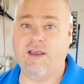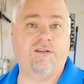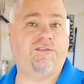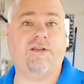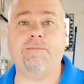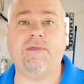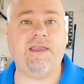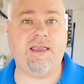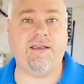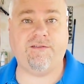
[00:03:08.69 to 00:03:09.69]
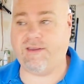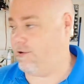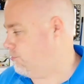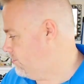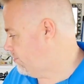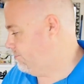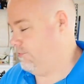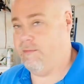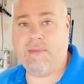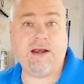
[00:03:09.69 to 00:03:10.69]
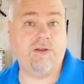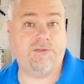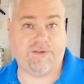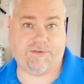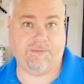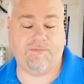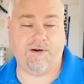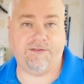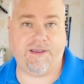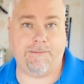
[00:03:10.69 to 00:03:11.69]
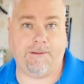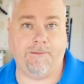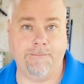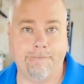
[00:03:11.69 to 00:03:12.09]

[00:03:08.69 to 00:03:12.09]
something easy, or through the menu system, for example,